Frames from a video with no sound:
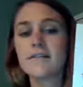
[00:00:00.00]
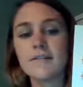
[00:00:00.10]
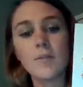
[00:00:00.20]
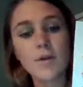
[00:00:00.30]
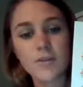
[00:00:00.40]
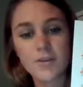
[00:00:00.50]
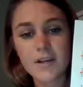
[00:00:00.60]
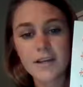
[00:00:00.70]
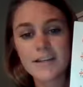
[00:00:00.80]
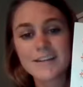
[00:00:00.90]
number
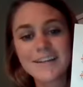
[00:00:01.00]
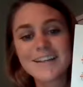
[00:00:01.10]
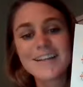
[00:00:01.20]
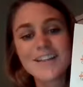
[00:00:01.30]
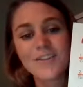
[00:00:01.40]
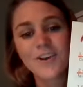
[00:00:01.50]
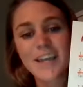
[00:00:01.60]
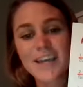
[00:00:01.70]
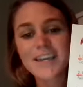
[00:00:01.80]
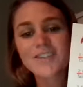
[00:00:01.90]
3, the
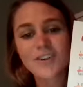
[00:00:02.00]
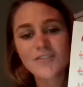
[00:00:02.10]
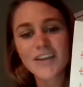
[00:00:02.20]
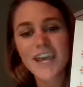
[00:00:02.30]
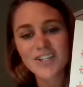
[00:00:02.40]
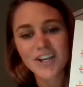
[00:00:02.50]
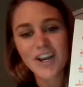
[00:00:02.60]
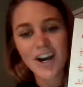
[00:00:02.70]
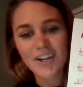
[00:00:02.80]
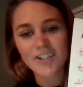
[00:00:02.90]
Organic
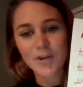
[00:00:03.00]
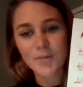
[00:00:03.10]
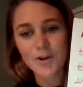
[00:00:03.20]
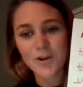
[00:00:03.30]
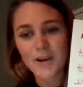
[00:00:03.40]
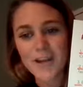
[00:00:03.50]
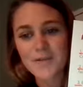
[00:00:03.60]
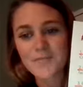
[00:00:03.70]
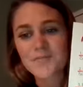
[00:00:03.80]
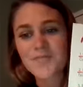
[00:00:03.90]
Certification Cost Share
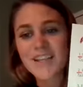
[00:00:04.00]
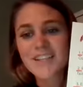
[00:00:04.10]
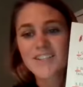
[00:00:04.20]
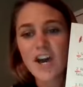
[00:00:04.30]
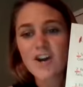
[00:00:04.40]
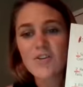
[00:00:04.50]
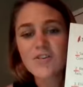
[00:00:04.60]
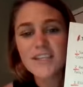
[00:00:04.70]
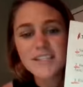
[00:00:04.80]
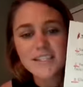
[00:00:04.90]
Program.
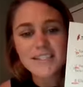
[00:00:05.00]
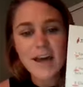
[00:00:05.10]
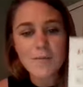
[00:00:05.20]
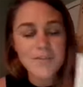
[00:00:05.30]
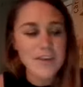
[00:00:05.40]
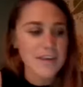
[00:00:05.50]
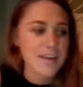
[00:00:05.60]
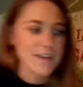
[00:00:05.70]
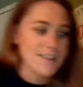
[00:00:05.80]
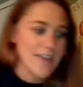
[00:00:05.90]
So this is
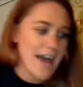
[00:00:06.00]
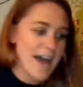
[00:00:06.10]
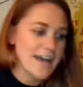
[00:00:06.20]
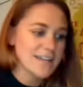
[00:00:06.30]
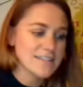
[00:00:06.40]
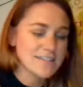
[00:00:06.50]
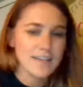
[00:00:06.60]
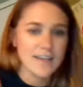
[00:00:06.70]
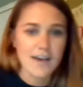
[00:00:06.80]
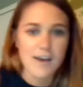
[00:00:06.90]
something that,
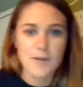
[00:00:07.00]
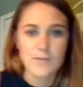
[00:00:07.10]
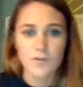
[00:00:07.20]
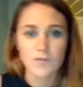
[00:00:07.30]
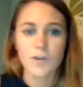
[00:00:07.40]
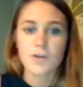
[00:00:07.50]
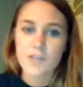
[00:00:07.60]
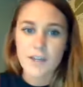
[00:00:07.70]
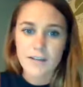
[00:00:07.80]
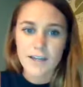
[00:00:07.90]
if you're familiar
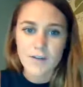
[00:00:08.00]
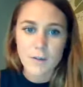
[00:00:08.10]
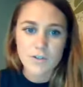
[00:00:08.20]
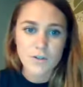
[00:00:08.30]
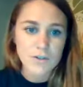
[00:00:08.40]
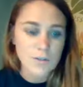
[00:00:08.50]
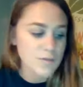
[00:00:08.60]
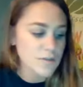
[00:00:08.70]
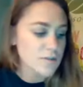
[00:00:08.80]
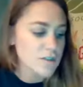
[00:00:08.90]
with Carolina Farm Stewardship
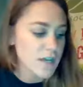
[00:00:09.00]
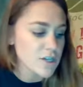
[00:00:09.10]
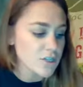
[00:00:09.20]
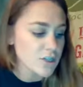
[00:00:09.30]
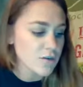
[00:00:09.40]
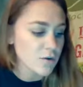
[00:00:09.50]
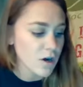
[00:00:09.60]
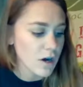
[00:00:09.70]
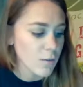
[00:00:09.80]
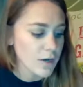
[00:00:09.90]
Association
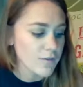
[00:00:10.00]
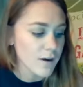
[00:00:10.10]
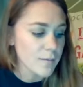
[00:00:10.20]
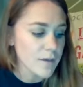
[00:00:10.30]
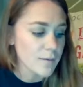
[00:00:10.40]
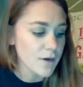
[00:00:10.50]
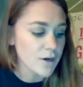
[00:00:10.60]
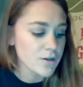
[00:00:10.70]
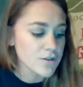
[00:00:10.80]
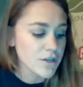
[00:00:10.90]
or are one of our
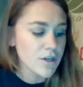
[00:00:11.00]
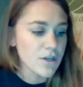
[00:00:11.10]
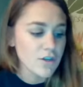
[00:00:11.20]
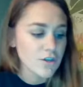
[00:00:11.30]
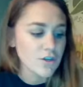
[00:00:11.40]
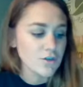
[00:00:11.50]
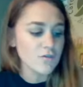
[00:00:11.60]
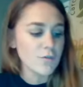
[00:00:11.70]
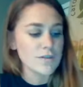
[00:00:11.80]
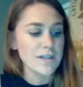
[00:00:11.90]
members,
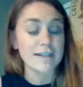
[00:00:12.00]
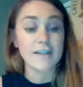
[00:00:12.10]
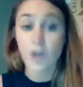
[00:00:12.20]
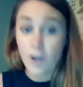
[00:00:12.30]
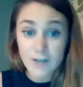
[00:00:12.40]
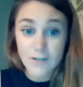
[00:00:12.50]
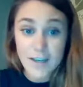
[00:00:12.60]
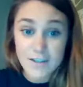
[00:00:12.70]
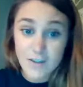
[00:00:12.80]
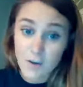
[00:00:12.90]
you've most likely heard of
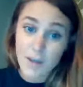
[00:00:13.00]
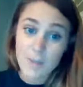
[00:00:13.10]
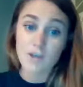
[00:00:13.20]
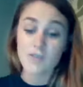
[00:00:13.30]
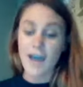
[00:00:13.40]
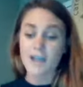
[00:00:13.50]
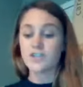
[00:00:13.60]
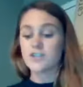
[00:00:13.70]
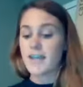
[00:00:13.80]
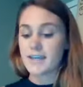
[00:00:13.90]
this, or maybe you've
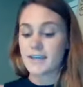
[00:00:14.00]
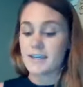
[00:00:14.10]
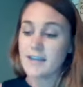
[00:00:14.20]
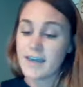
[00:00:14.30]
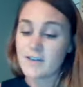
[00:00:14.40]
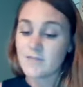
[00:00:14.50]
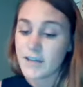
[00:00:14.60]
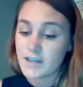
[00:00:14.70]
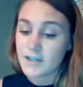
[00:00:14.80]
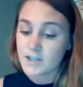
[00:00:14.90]
actually taken
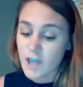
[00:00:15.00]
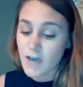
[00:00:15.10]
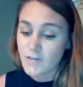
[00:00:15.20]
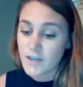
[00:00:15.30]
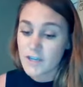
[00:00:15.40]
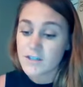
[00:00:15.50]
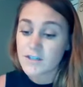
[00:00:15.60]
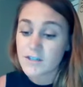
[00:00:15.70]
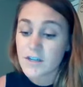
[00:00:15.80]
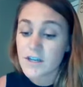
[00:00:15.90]
advantage of it